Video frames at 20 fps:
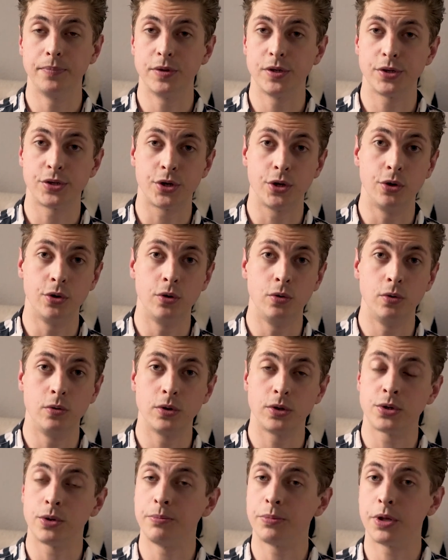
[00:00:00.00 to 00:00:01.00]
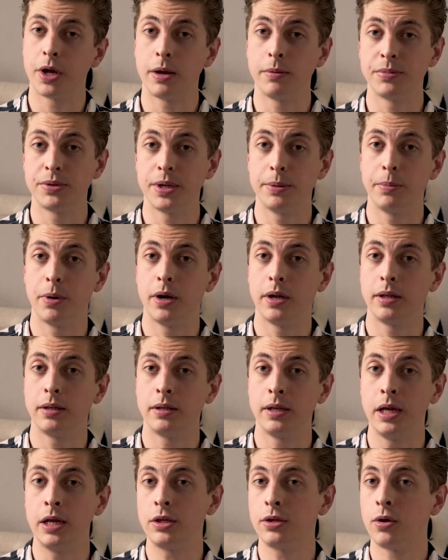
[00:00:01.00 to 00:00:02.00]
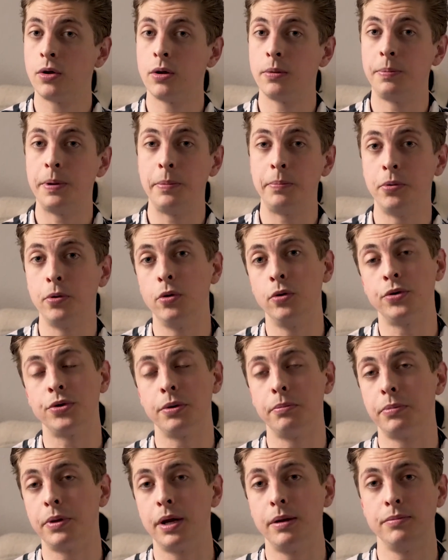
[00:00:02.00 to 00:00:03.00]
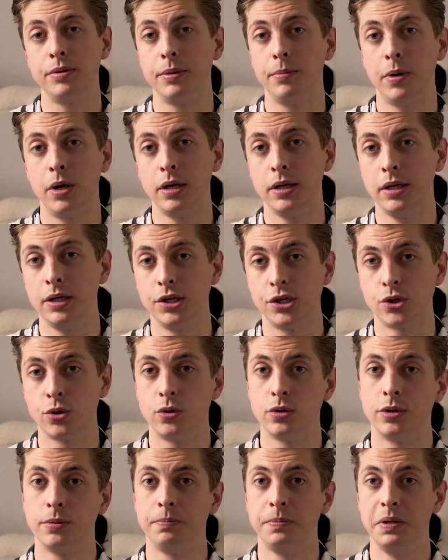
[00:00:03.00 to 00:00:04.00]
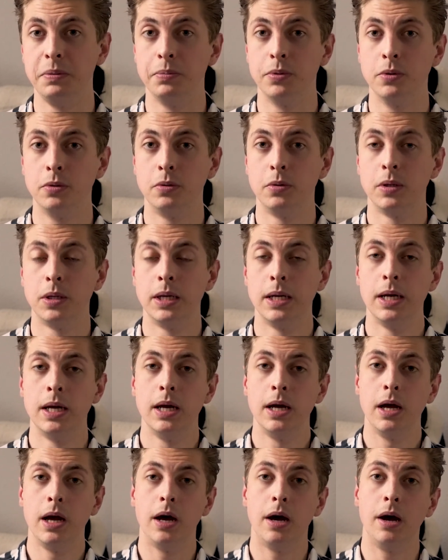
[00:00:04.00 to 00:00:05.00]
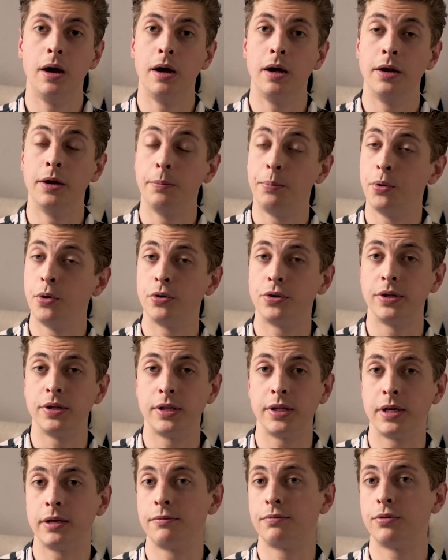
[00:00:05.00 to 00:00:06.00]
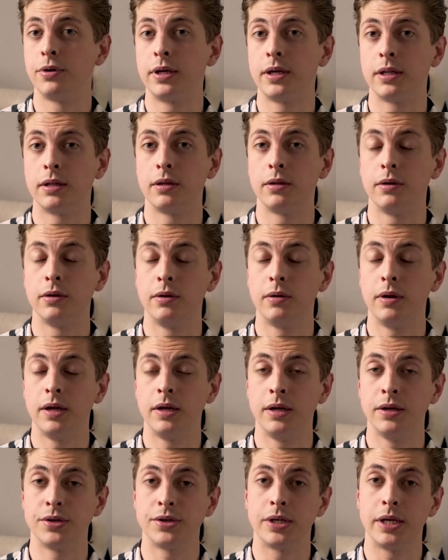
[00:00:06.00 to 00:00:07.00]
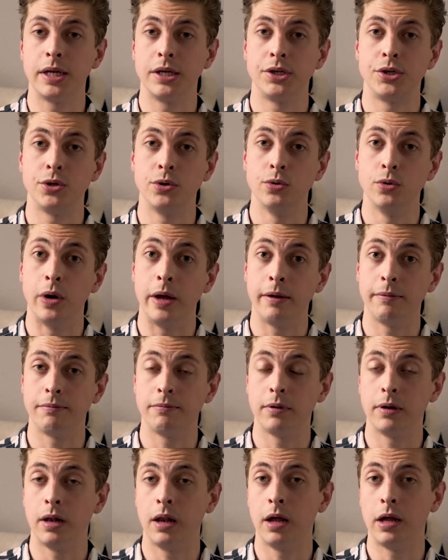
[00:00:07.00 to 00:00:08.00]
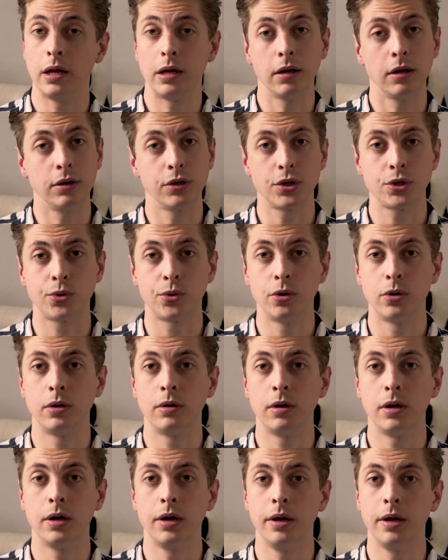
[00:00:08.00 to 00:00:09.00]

So sometimes they might need taller people, sometimes they might need shorter people. An important thing for that is that you have like strong